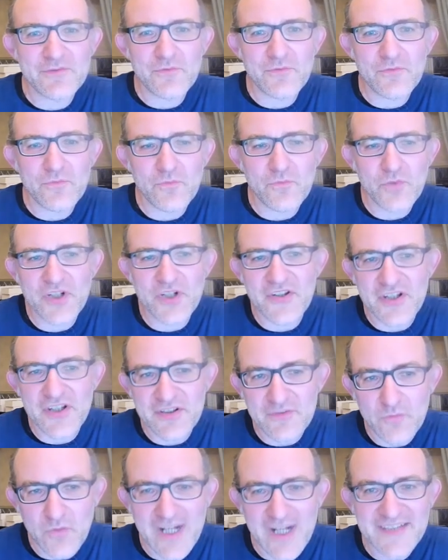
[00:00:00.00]
what are
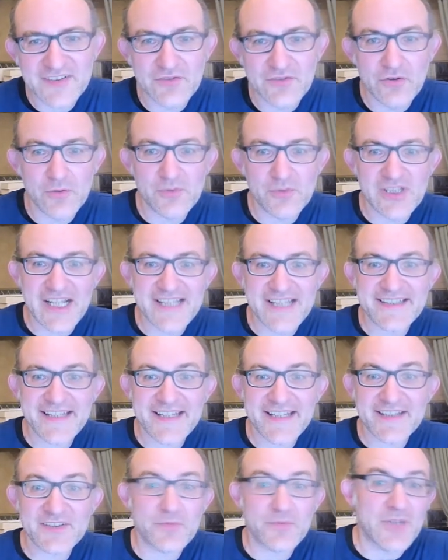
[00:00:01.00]
White's normal
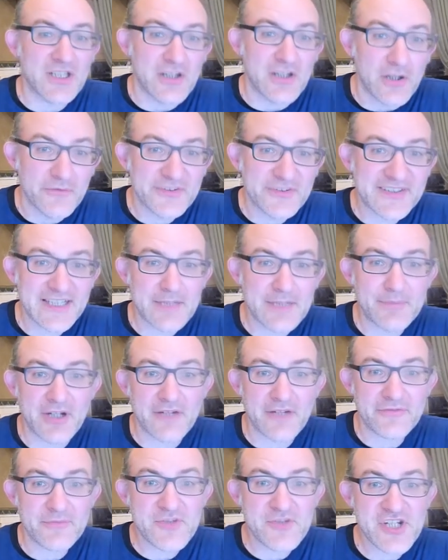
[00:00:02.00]
ideas? Well, obviously,
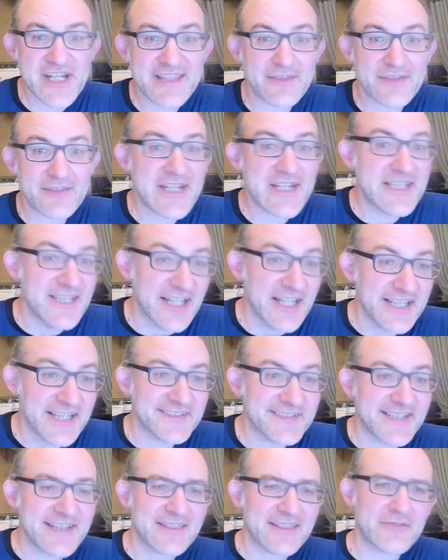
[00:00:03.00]
apart from g3, knight
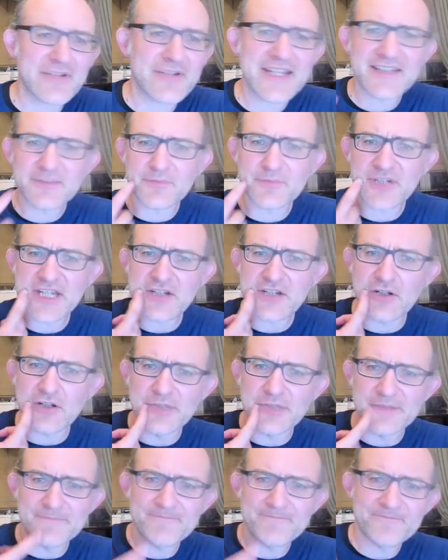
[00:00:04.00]
c3 is pretty
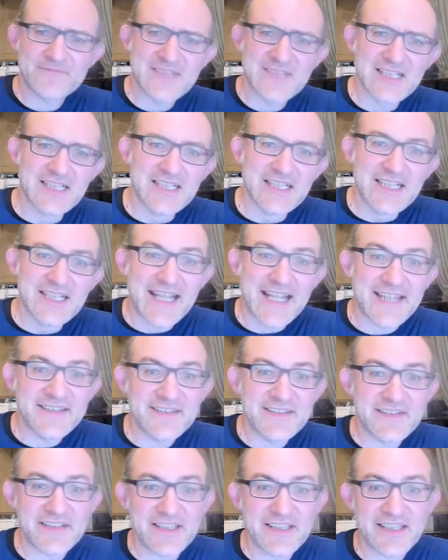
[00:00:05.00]
common.
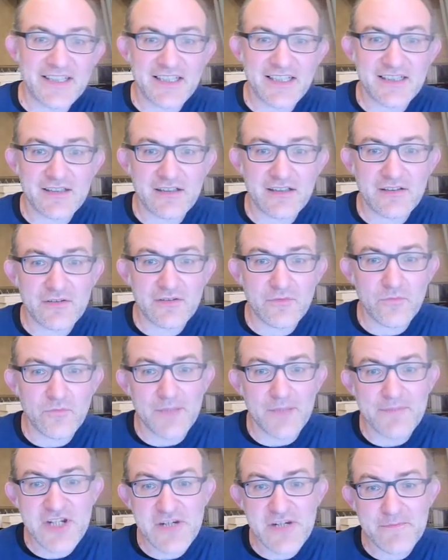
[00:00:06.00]
And, uh,
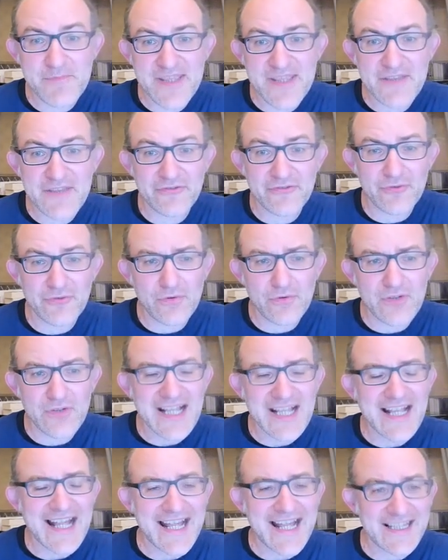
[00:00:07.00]
well, bishop b4,
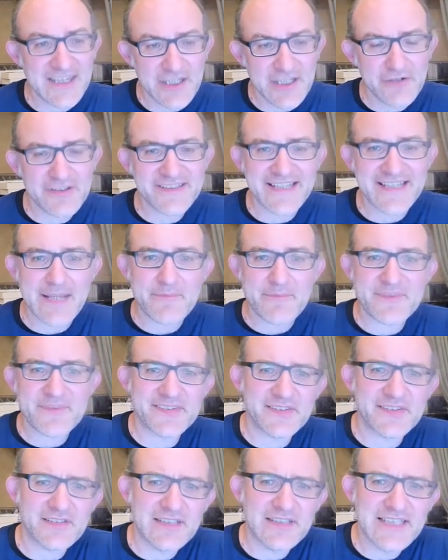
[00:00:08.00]
at lower
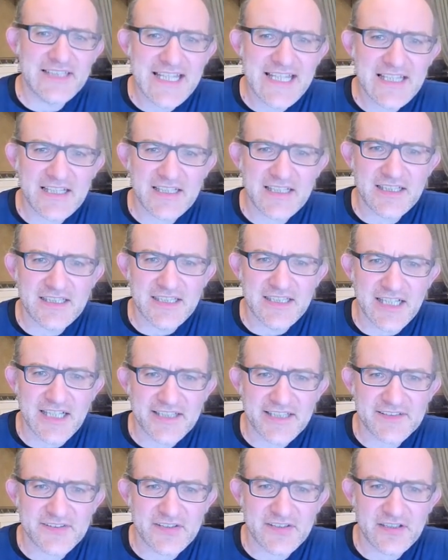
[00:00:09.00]
depths, Leela
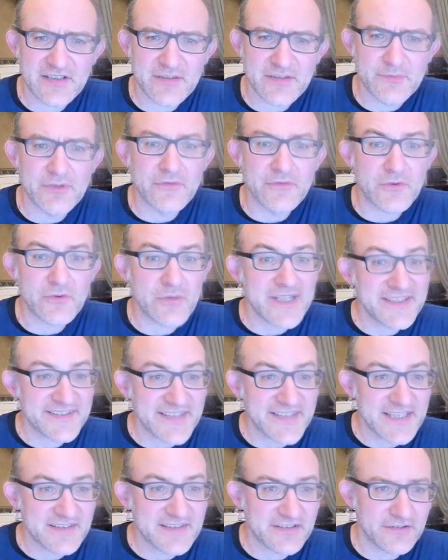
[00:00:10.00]
likes uh, the move queen
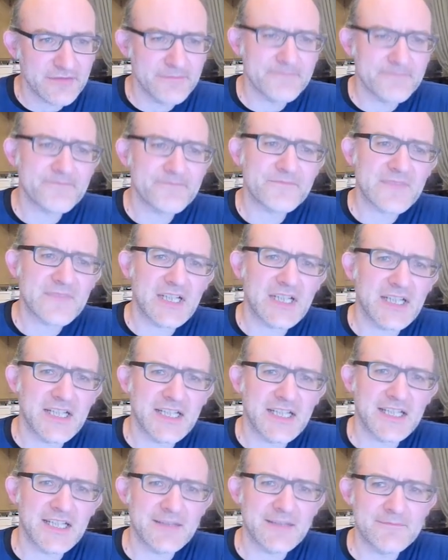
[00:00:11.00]
c2.
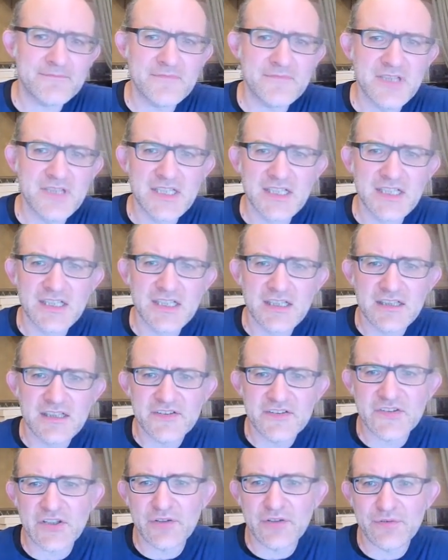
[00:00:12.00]
Um,
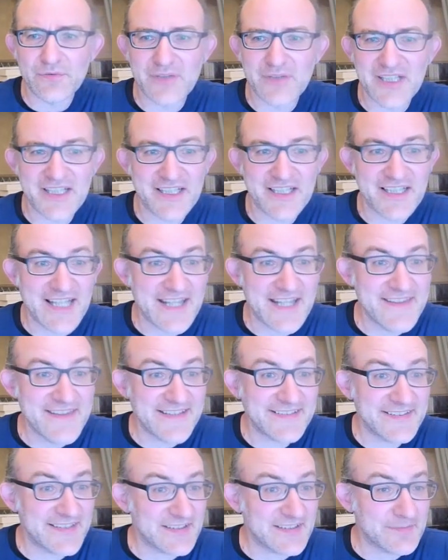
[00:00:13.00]
so, uh, and
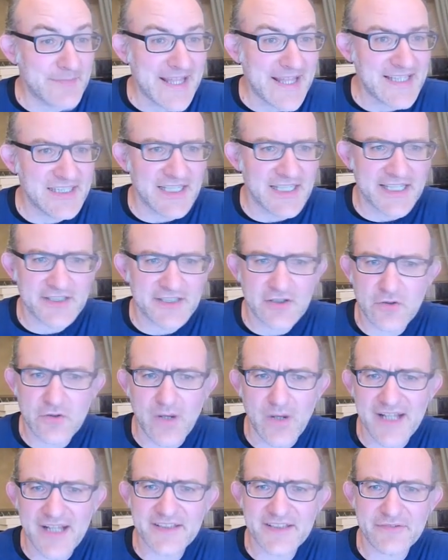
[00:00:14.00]
this is its main line,
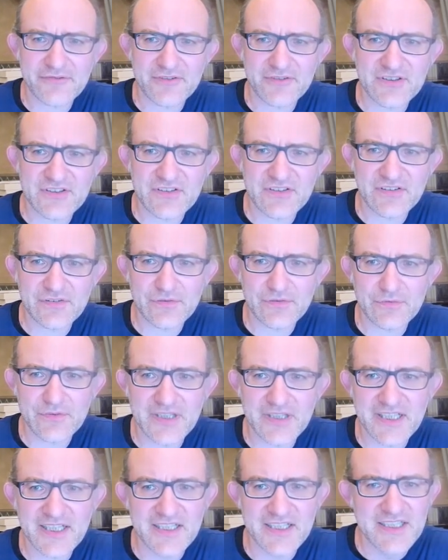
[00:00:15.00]
quite different to,
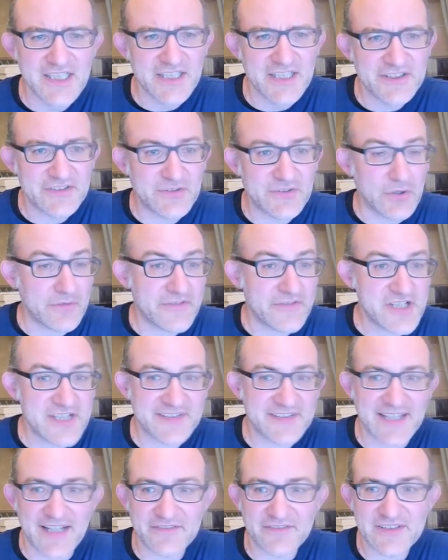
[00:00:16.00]
uh, to
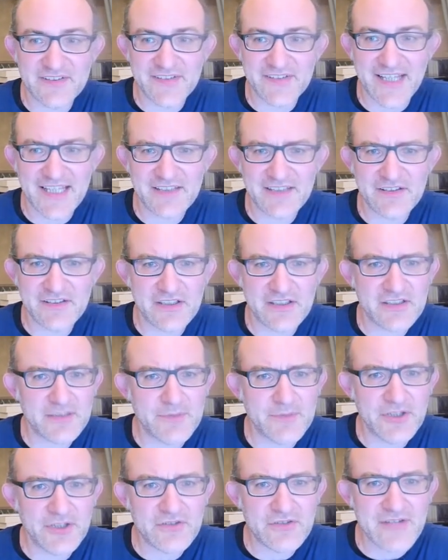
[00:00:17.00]
Stockfishes, I have to say, and uh,
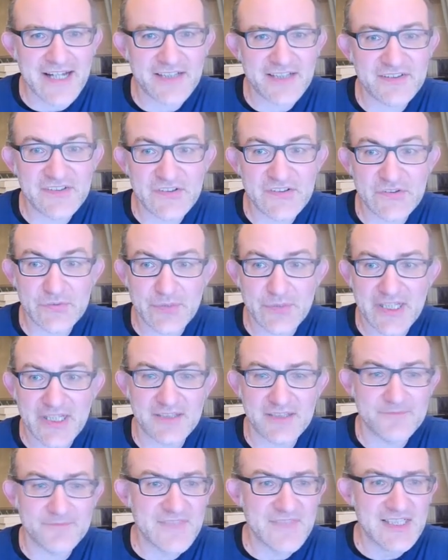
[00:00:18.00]
Komodo Dragons as
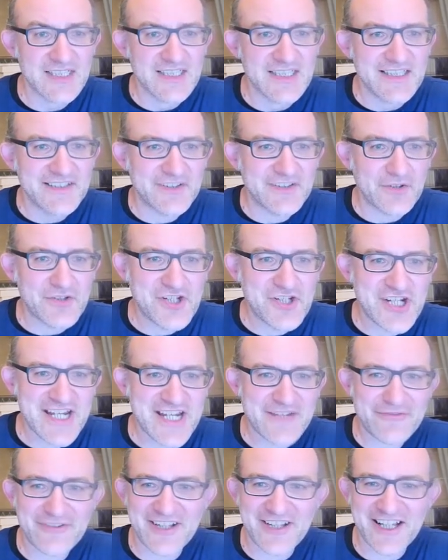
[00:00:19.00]
well. So
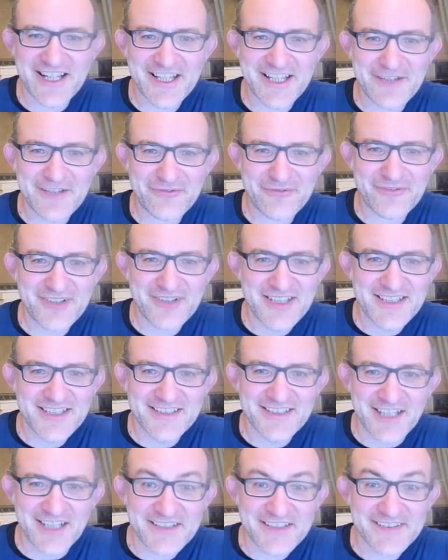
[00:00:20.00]
g5,
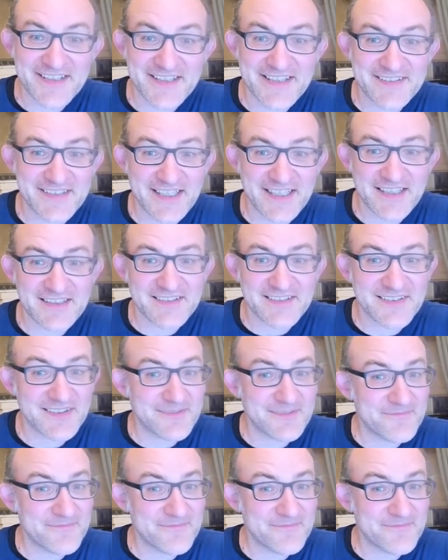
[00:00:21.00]
knight c6,